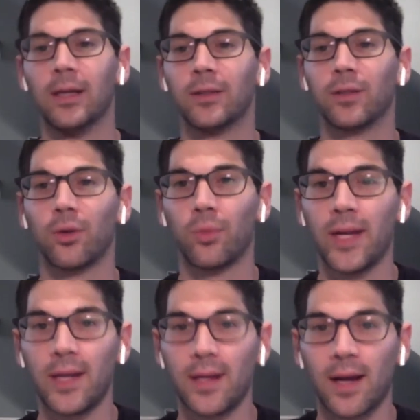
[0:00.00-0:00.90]
So
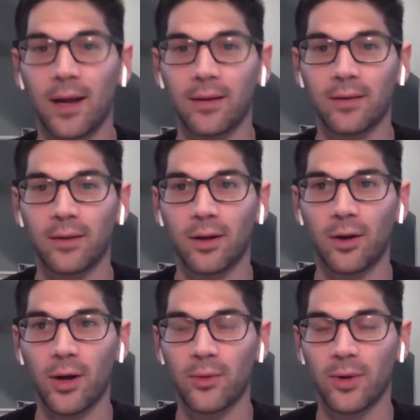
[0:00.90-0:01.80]
I
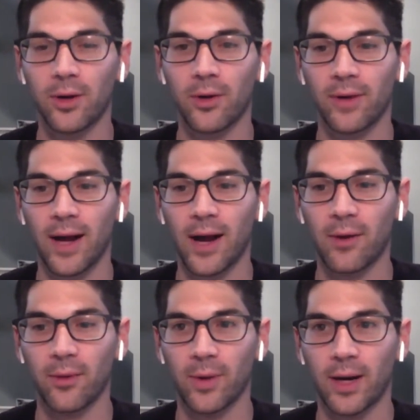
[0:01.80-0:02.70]
don't want to go over an
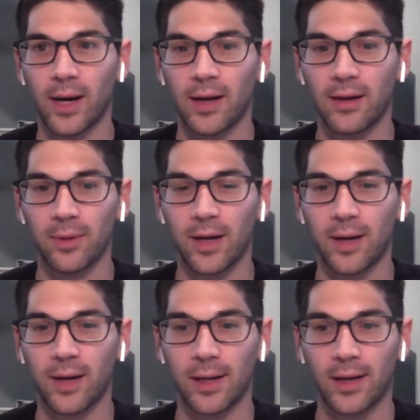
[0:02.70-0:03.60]
hour, and we're kind of
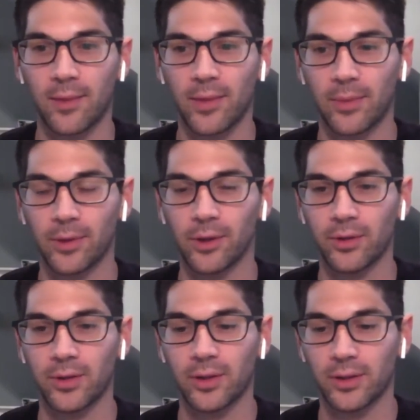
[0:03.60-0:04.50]
coming up
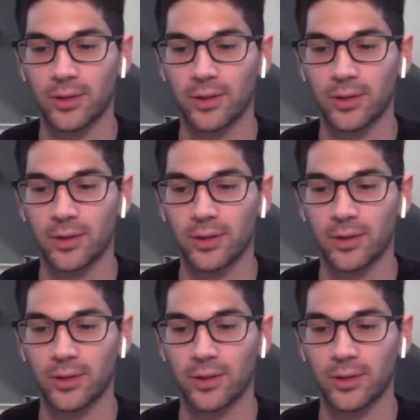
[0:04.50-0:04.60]
close.